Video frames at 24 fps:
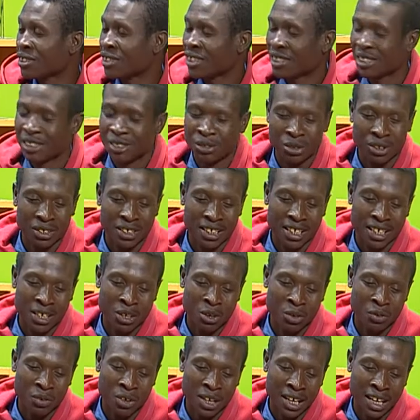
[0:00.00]
It was kind
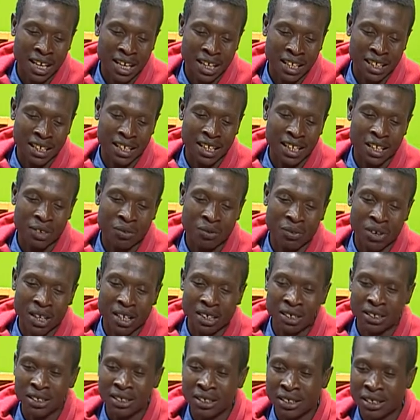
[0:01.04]
of like the
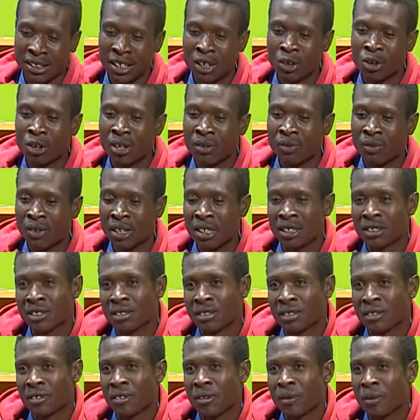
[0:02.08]
event, the whole event.
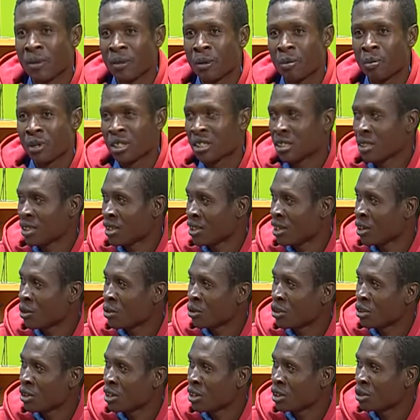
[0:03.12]
Painting yangu
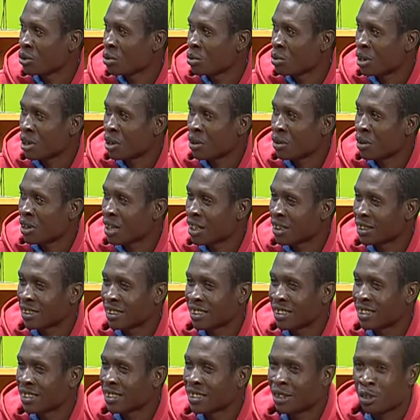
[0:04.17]
ndio ilitumika kwa
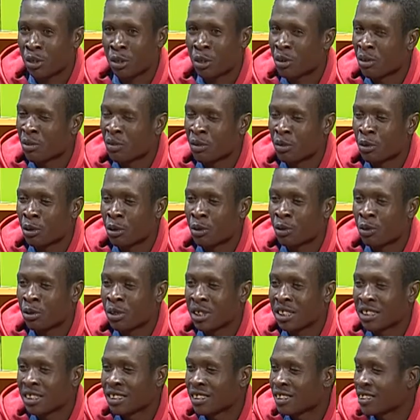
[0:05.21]
gazeti of
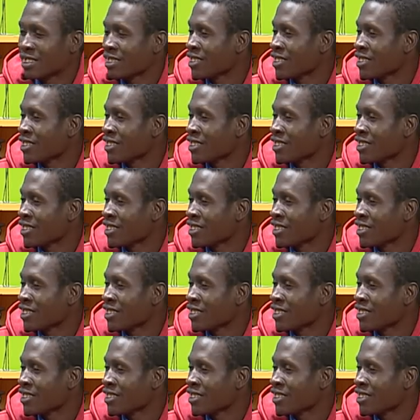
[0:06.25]
which.